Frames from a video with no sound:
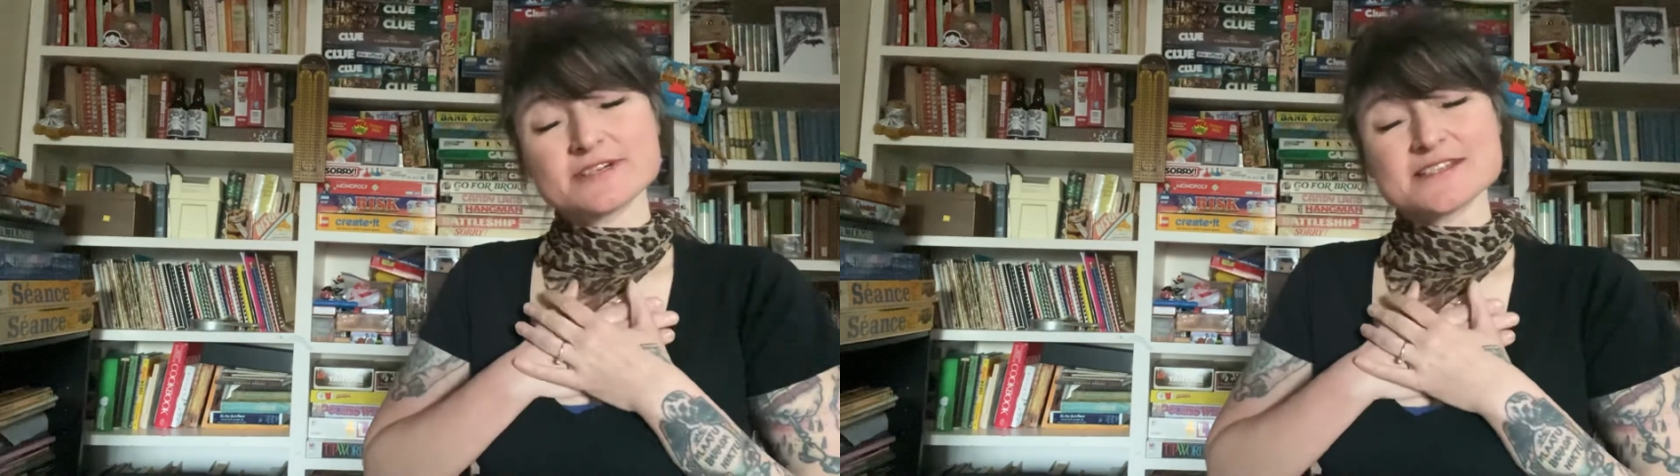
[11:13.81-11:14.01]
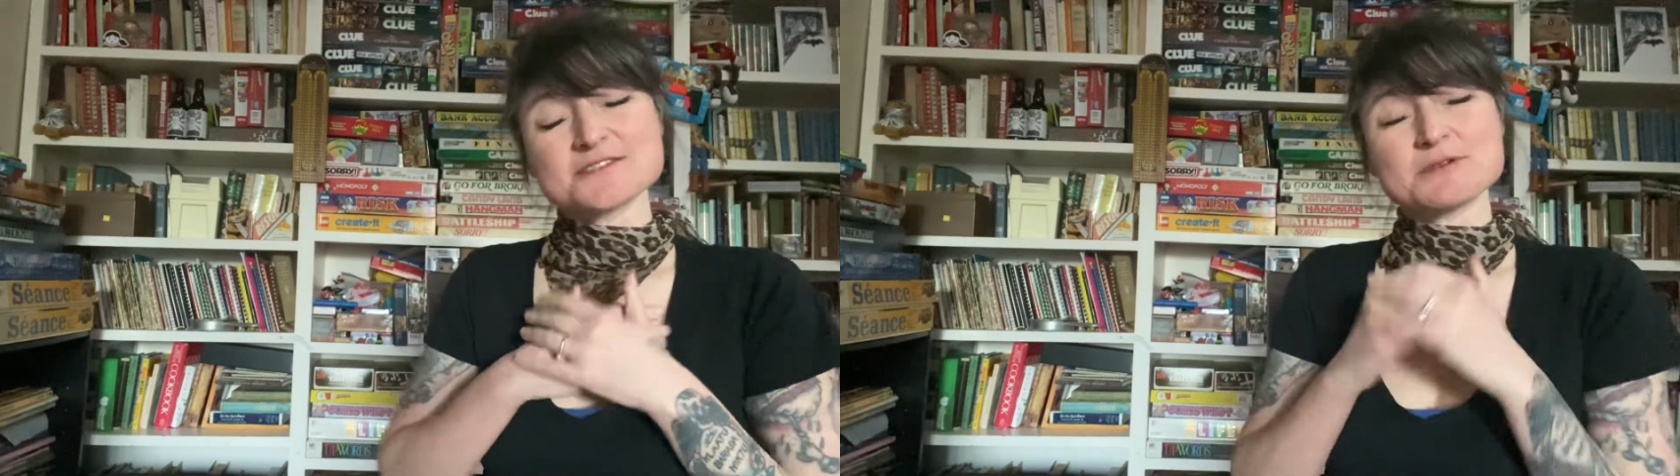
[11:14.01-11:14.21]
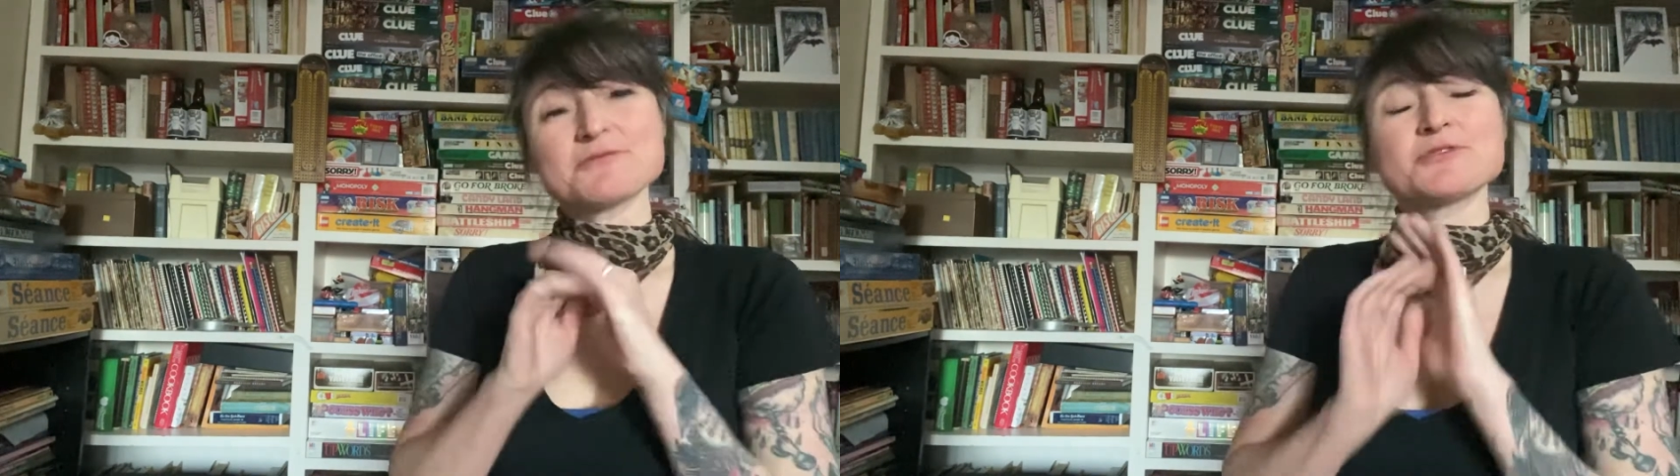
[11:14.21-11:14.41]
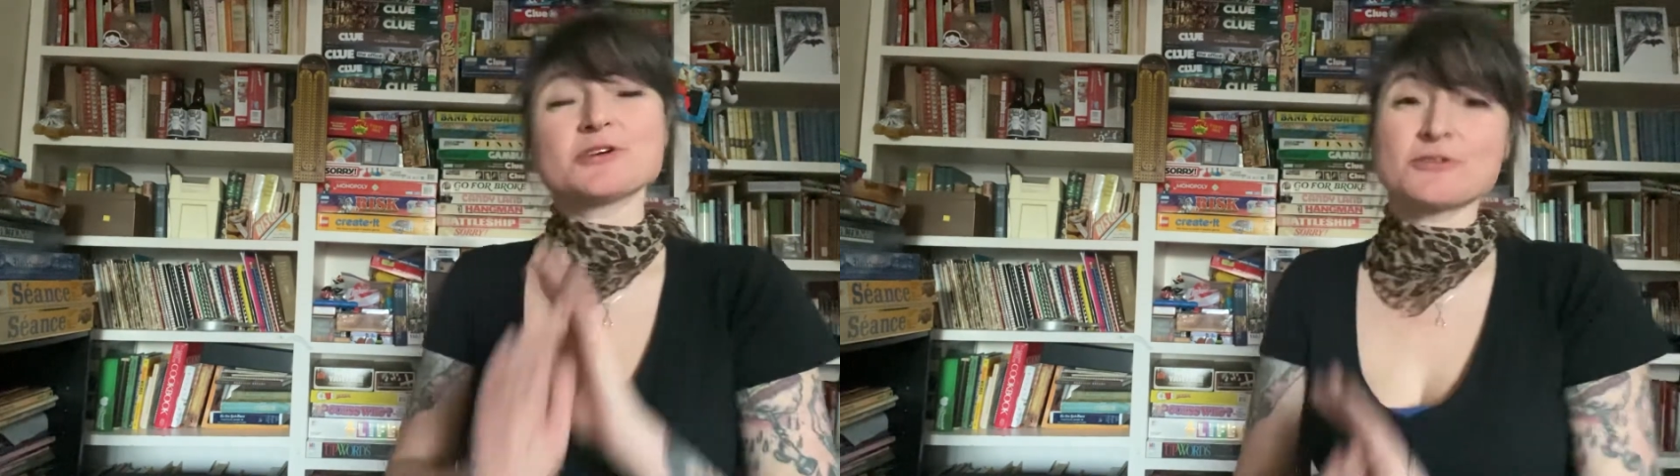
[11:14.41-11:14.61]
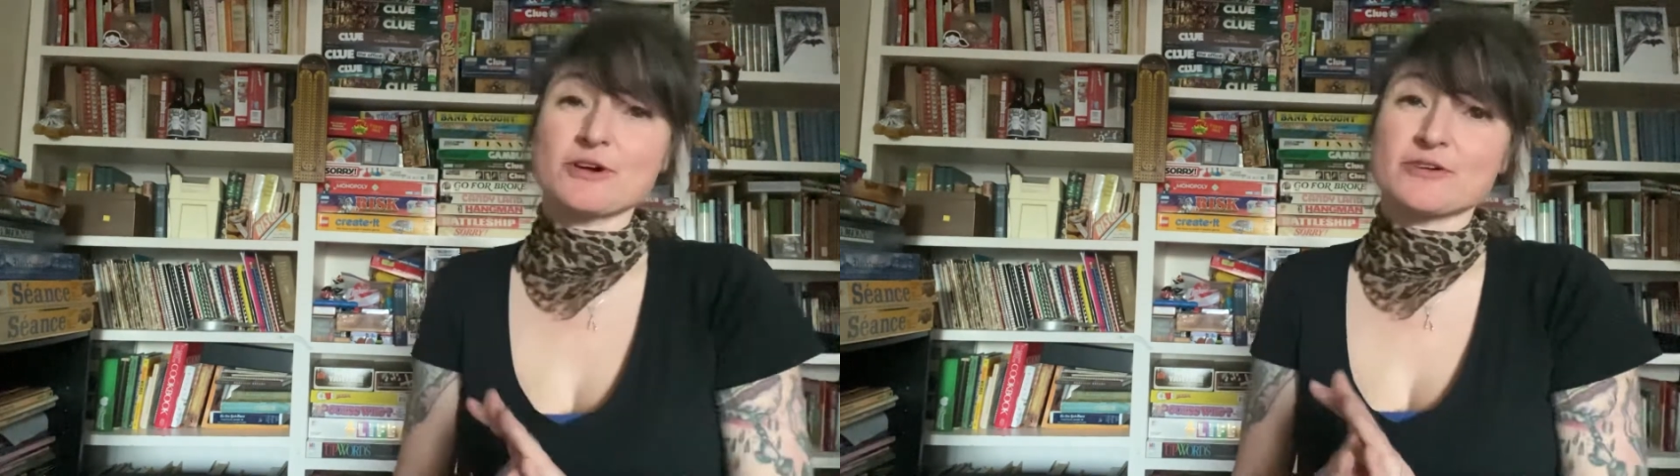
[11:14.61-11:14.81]
and sweet for
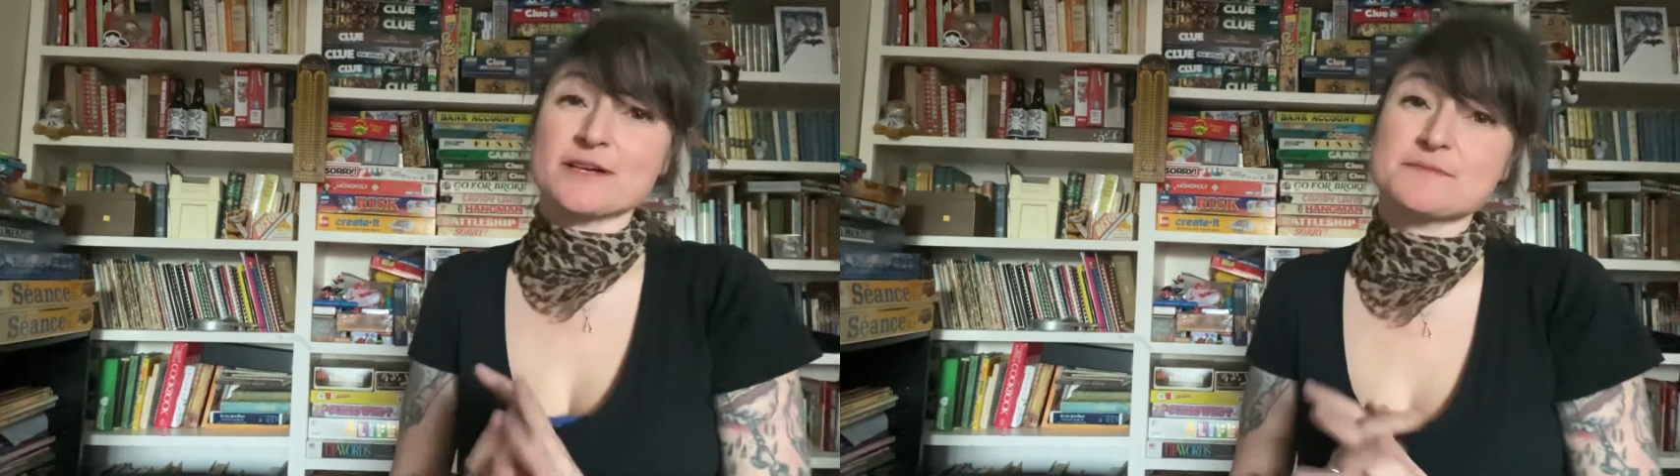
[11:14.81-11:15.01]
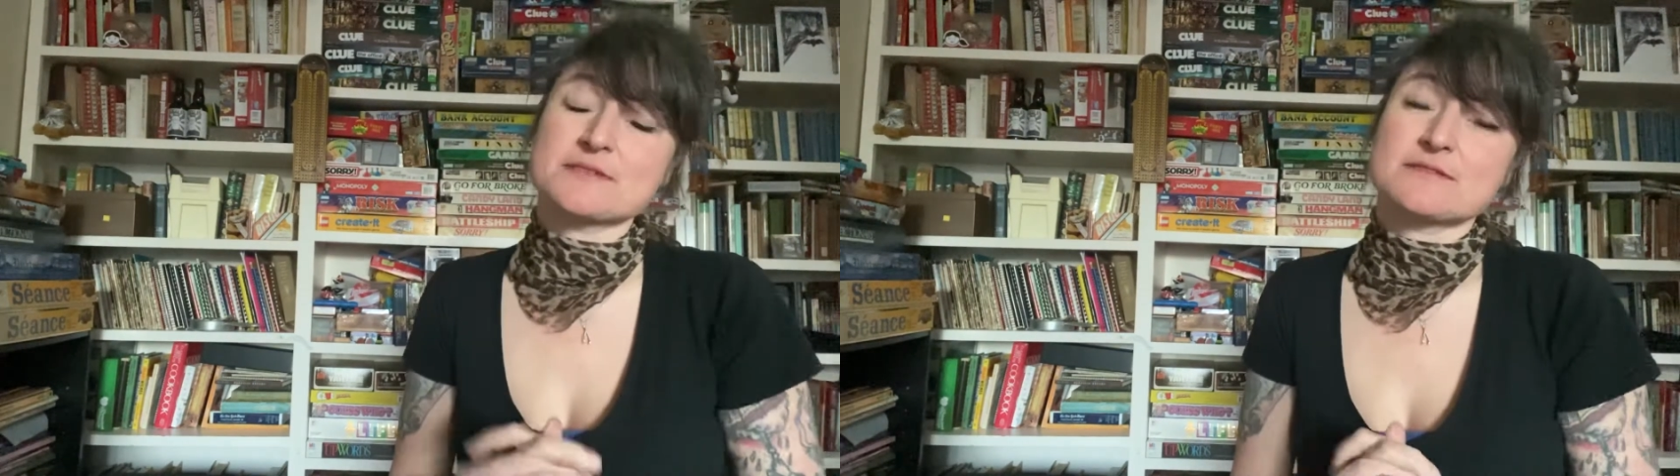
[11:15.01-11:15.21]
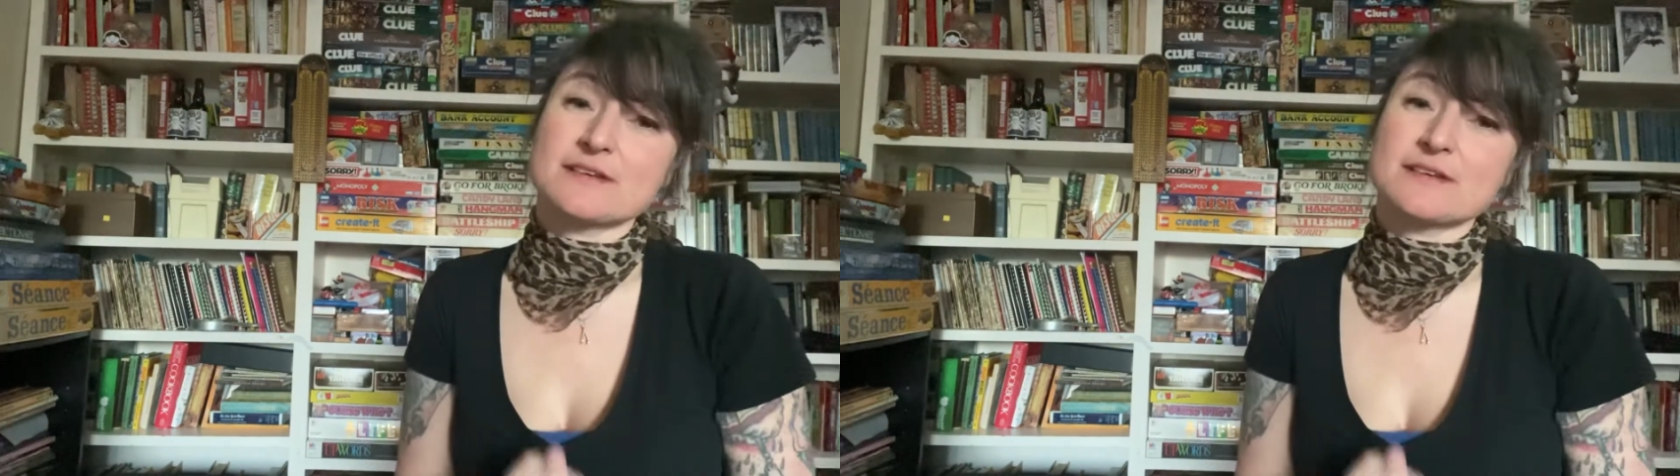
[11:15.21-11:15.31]
your grown-ups